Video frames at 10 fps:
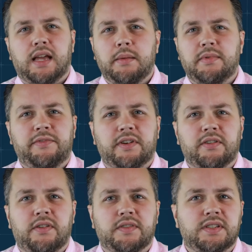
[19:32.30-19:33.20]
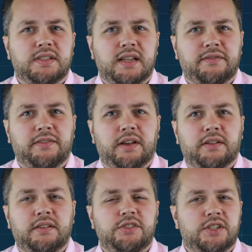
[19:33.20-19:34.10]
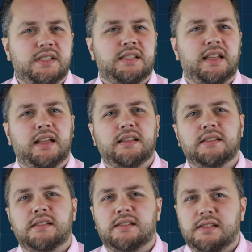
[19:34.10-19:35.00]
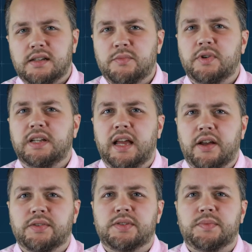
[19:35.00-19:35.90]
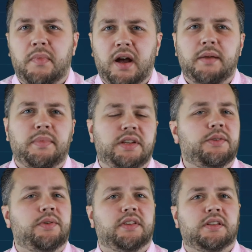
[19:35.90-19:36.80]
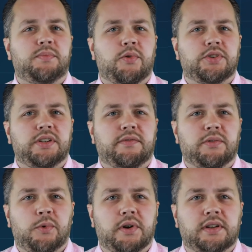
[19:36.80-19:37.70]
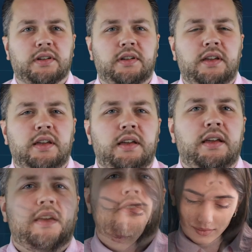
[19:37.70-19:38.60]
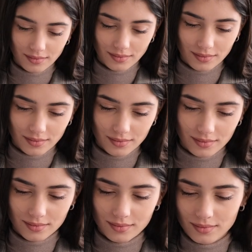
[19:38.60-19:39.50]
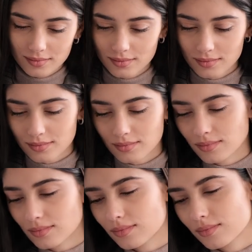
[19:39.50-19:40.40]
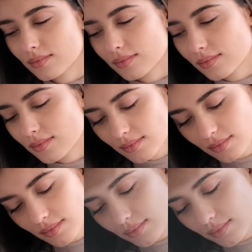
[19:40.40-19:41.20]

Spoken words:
time to figure all this stuff out, just that someone else might be doing this portion of the work. You're able to estimate costs because you've already